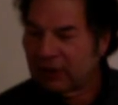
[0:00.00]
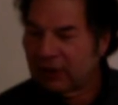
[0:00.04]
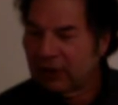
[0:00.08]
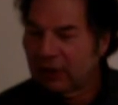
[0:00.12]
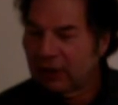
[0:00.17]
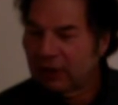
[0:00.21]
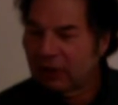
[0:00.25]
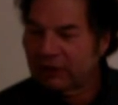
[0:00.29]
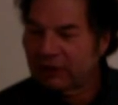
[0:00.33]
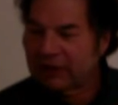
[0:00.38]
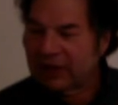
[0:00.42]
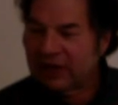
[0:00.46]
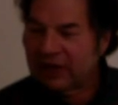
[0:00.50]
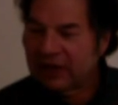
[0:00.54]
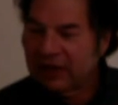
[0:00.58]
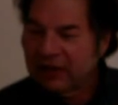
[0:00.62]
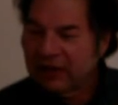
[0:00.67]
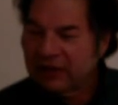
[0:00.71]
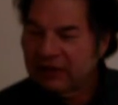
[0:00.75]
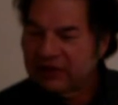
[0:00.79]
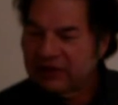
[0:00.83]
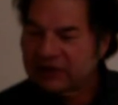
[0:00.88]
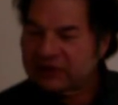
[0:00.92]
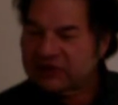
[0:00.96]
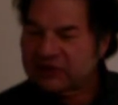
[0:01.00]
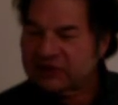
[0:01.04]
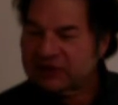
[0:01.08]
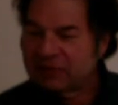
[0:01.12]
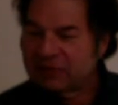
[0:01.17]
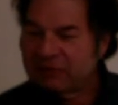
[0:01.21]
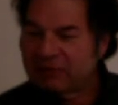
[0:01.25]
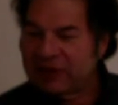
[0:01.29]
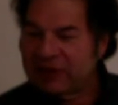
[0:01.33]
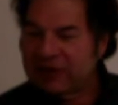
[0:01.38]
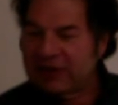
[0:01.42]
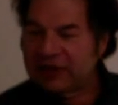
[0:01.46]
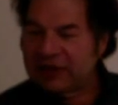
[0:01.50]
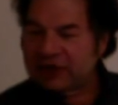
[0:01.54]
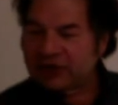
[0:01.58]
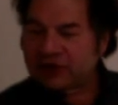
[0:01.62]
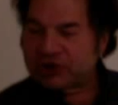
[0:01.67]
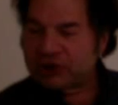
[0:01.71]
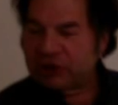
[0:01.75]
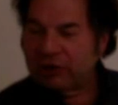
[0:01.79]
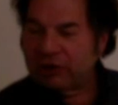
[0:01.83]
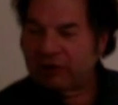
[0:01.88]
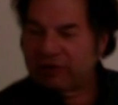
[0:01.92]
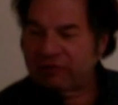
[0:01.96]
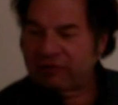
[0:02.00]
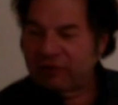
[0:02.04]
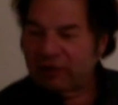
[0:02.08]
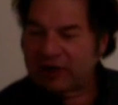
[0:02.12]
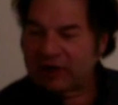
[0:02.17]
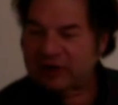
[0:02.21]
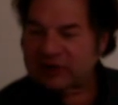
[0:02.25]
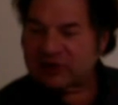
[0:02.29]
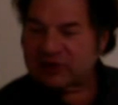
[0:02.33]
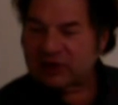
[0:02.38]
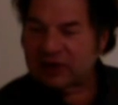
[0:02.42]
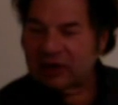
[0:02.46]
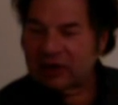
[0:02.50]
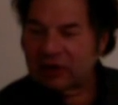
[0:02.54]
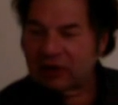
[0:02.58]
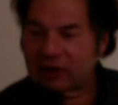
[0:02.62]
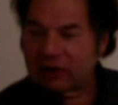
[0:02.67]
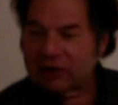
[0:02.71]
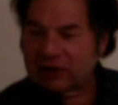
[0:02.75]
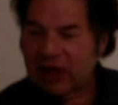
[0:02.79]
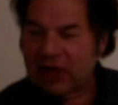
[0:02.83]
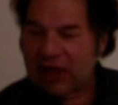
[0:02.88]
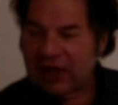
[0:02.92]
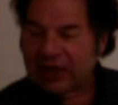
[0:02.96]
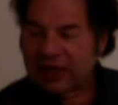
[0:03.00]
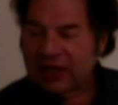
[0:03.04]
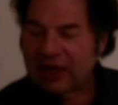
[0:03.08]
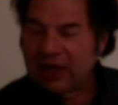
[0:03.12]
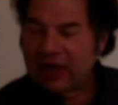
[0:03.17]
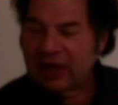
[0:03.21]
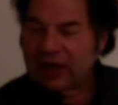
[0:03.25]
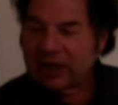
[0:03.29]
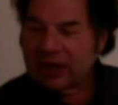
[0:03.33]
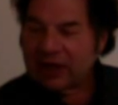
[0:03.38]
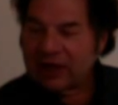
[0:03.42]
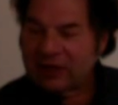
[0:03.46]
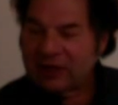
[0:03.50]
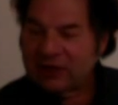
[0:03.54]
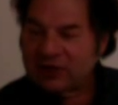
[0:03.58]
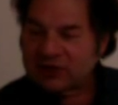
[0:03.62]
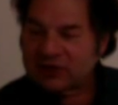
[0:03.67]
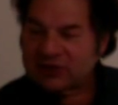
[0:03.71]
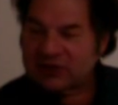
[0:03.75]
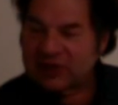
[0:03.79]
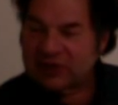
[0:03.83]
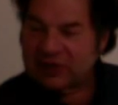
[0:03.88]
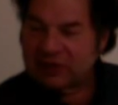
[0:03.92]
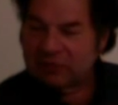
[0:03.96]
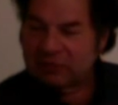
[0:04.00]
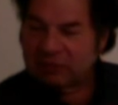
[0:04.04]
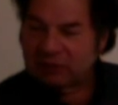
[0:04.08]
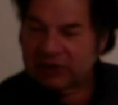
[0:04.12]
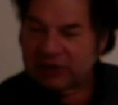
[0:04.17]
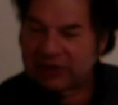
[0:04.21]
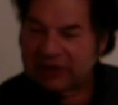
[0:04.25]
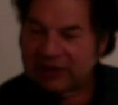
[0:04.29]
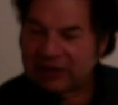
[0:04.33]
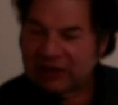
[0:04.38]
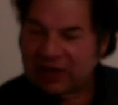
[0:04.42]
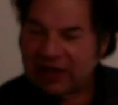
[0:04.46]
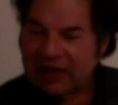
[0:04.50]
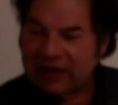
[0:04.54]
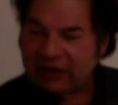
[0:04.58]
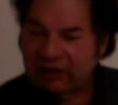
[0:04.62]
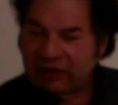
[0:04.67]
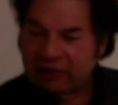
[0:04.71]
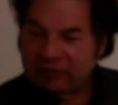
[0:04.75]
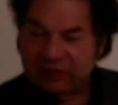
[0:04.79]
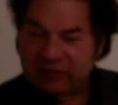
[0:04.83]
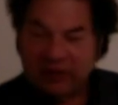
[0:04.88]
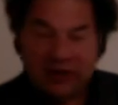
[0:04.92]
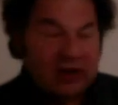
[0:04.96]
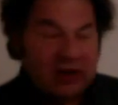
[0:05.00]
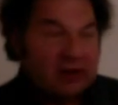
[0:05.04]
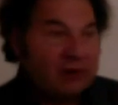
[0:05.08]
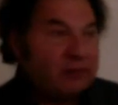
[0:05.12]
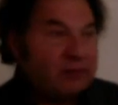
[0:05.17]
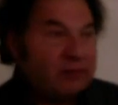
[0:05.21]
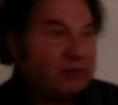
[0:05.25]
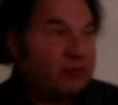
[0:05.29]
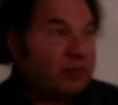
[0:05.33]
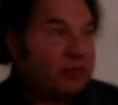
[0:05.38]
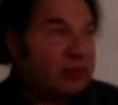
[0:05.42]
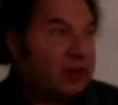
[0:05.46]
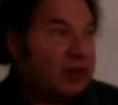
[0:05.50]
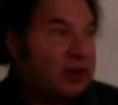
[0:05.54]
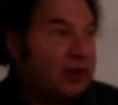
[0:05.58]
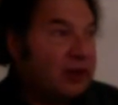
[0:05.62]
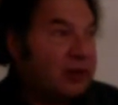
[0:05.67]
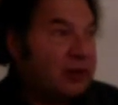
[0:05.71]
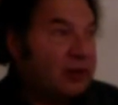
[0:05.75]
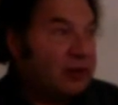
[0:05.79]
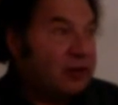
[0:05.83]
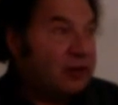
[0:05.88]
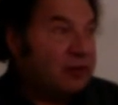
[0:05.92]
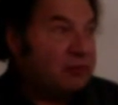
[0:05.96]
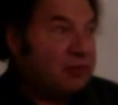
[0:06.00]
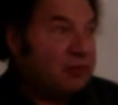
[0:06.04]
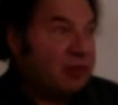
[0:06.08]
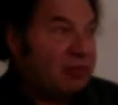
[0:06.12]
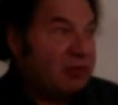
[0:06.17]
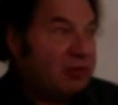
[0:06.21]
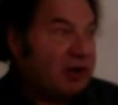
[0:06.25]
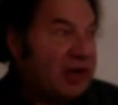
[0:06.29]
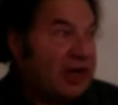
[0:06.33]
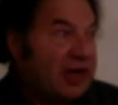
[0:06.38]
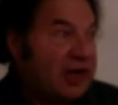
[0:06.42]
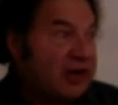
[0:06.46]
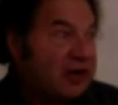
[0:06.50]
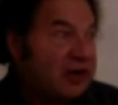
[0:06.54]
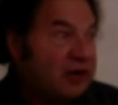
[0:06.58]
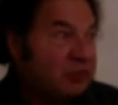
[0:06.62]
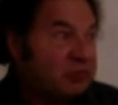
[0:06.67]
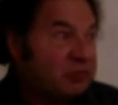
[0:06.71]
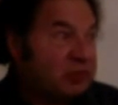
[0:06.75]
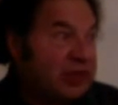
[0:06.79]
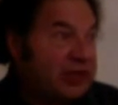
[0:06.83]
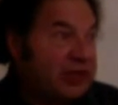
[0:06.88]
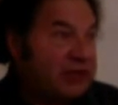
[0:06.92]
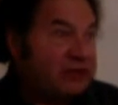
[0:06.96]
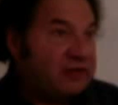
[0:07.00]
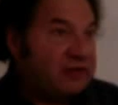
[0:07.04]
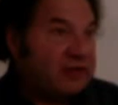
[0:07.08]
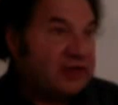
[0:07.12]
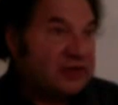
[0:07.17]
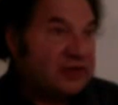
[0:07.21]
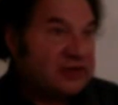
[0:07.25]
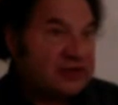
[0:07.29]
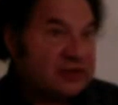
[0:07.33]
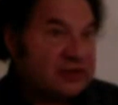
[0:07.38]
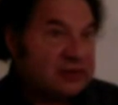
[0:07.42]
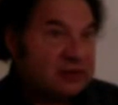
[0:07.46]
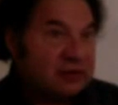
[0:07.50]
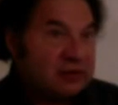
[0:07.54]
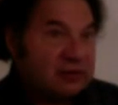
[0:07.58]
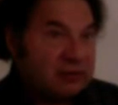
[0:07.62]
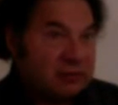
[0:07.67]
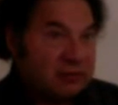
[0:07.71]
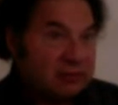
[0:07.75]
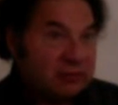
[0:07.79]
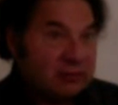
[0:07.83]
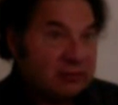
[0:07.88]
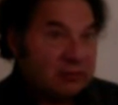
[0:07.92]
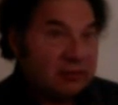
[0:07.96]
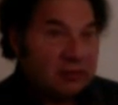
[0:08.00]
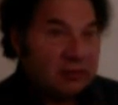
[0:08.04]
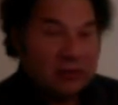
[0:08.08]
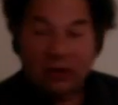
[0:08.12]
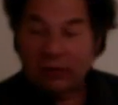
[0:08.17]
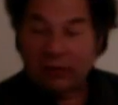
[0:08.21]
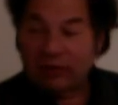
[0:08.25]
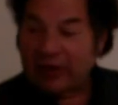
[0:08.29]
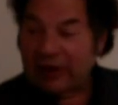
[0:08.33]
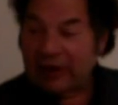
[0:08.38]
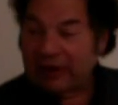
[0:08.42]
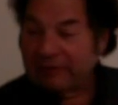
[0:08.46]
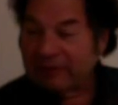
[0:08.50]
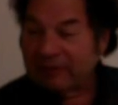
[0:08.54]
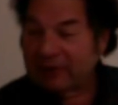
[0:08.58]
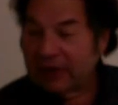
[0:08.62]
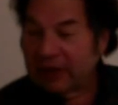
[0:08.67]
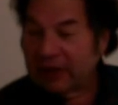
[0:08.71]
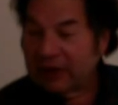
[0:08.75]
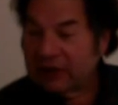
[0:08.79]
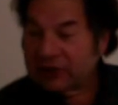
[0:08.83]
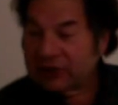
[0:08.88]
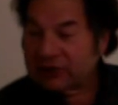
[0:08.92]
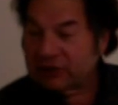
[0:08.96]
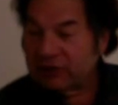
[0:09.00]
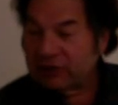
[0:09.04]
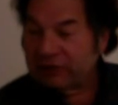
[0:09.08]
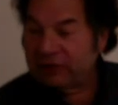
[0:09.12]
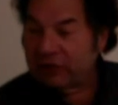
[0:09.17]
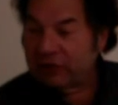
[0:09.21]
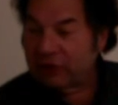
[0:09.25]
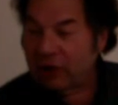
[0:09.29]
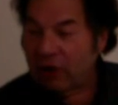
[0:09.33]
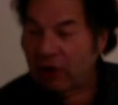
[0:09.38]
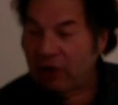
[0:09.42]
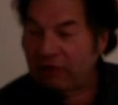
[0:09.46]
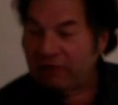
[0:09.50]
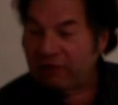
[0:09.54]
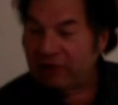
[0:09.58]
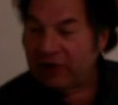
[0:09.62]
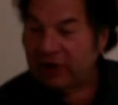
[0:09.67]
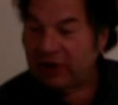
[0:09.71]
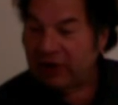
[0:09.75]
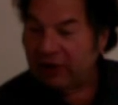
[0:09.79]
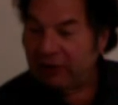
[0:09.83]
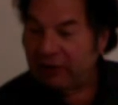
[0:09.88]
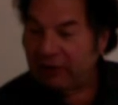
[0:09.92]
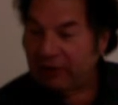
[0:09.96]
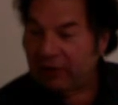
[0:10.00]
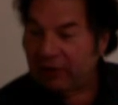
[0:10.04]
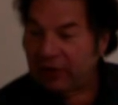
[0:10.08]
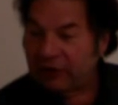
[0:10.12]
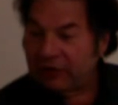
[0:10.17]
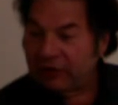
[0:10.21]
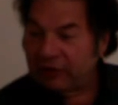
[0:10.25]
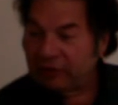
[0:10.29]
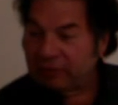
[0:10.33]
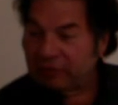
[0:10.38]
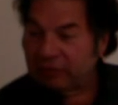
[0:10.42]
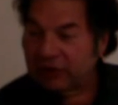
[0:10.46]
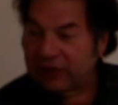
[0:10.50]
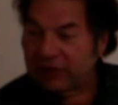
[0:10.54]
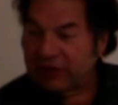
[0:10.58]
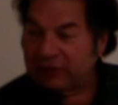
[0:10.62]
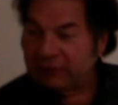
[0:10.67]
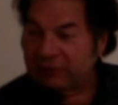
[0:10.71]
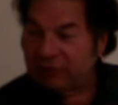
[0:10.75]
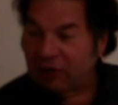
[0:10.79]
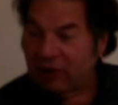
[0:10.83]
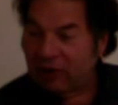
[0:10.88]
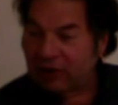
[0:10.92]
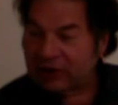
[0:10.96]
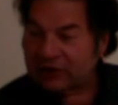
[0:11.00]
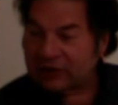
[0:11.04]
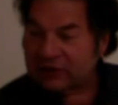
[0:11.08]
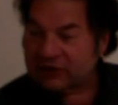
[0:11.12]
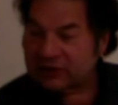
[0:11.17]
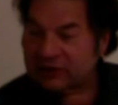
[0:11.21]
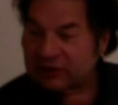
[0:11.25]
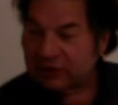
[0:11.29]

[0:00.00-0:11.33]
okay, this is a miniature of what it's going to look like. Can you see the bleed line over there? Remember I added a bleed to this? Okay, so if you go over here under bleed marks,